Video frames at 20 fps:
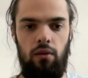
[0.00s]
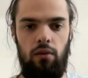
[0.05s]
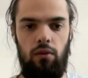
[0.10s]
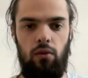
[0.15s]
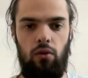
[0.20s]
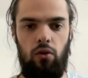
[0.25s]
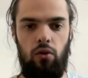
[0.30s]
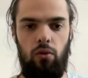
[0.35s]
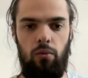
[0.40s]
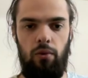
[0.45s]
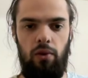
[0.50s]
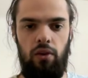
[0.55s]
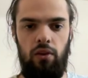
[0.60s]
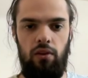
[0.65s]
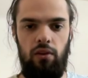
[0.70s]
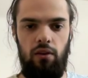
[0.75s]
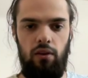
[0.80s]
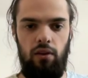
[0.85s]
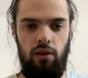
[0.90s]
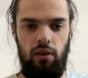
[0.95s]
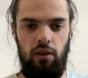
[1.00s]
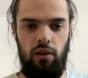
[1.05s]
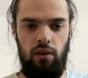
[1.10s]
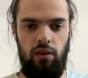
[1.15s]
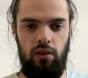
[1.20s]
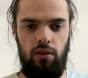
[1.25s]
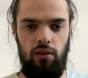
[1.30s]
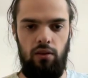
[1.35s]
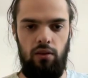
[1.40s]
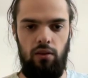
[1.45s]
Document add
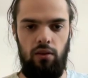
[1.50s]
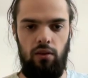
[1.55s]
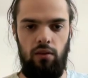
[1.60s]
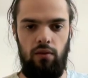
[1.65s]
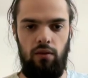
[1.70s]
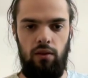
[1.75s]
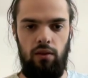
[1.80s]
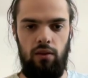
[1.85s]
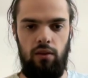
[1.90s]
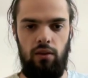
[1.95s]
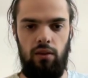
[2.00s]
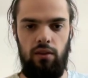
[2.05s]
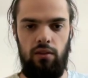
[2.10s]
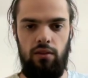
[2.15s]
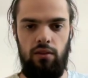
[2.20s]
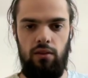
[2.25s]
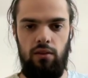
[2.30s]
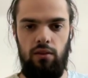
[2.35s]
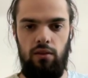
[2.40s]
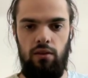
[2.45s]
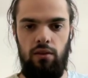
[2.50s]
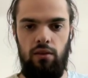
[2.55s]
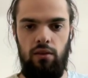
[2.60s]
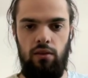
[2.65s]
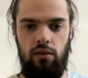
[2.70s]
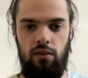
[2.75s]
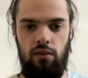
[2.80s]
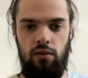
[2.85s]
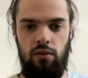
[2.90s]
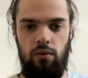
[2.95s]
event listener
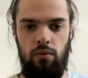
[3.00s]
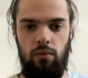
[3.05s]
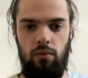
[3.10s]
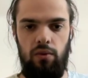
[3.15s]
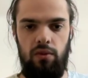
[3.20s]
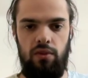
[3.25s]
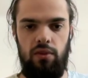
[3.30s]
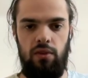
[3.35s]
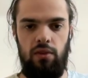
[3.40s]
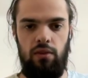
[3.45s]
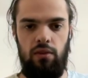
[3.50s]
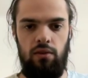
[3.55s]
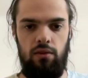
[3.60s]
with a